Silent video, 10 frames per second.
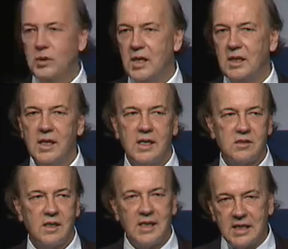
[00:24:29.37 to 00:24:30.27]
not
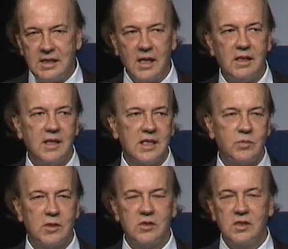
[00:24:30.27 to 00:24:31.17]
last. That cannot last
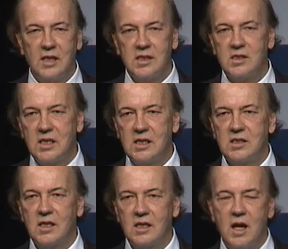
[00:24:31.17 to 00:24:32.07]
because the United
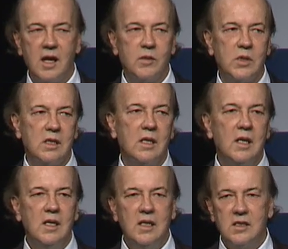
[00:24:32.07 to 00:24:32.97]
States economy
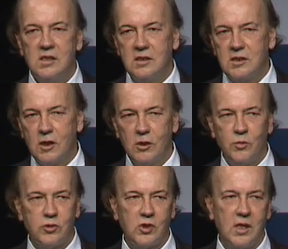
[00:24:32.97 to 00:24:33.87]
is in
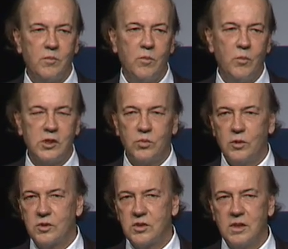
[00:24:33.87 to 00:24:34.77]
terrible shape, much
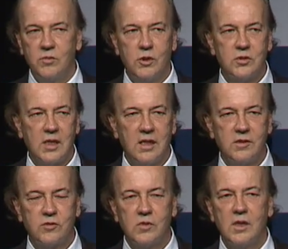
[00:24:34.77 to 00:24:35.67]
worse than most
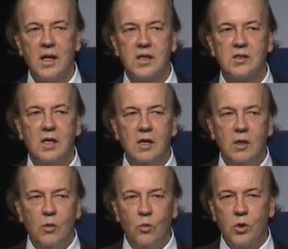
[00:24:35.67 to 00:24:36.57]
analysts realize.
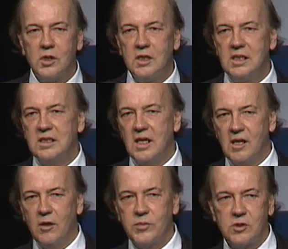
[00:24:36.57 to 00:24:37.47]
We're going to need the
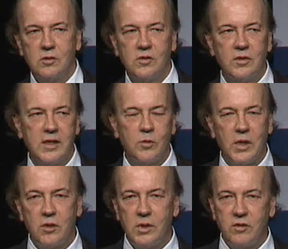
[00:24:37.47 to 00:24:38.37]
help sooner than later.
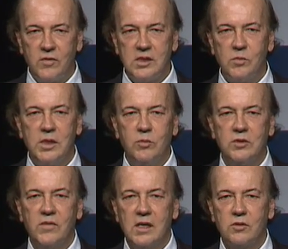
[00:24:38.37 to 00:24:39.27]
By the way, the reason people
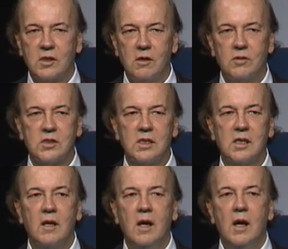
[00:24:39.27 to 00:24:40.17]
devalue the currency